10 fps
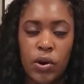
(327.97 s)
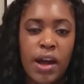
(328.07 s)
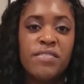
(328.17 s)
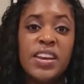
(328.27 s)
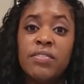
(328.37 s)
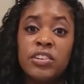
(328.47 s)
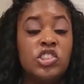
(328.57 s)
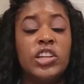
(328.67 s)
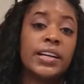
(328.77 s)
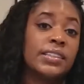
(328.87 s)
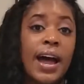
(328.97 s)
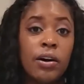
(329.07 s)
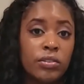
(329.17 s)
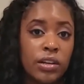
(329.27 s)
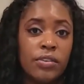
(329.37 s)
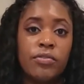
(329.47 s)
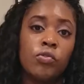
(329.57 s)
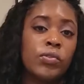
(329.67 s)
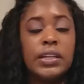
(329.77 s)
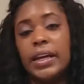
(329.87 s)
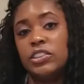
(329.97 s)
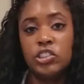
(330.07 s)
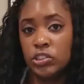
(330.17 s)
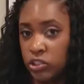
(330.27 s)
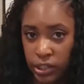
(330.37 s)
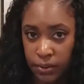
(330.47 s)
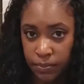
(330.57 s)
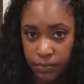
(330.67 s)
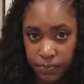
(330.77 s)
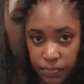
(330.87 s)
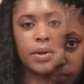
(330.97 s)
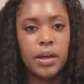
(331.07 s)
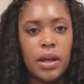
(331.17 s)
or I've never checked out of a relationship.